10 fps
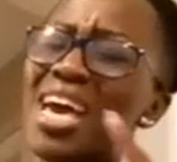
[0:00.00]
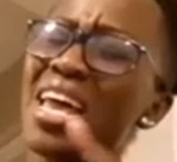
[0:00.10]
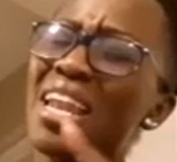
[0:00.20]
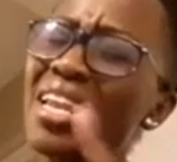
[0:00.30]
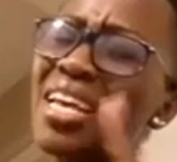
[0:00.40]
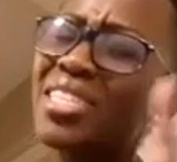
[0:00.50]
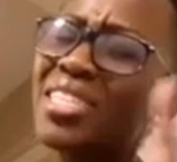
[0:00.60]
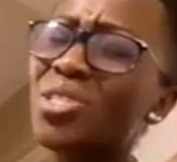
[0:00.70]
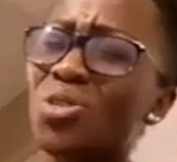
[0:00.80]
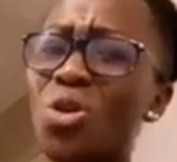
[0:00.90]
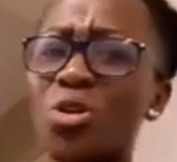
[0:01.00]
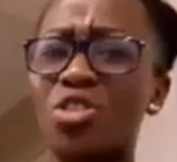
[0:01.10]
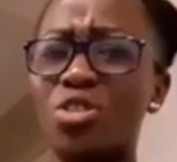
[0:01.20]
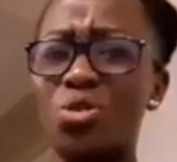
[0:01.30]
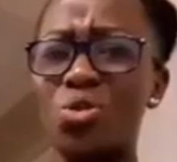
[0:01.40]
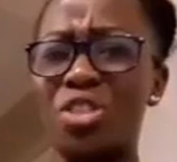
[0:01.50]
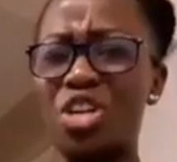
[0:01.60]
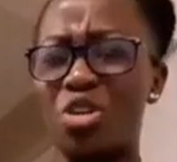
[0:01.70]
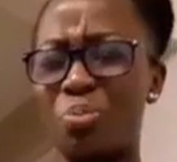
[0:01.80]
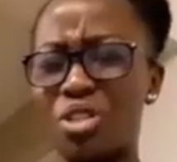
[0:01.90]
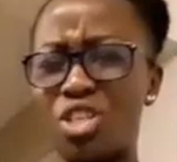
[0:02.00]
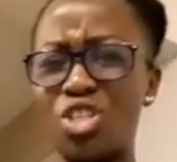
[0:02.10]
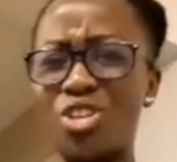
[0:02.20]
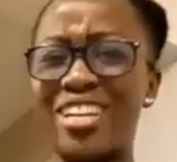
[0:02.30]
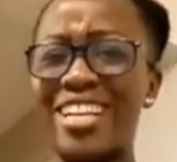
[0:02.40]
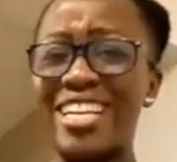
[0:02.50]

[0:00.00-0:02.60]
Let go through the opposition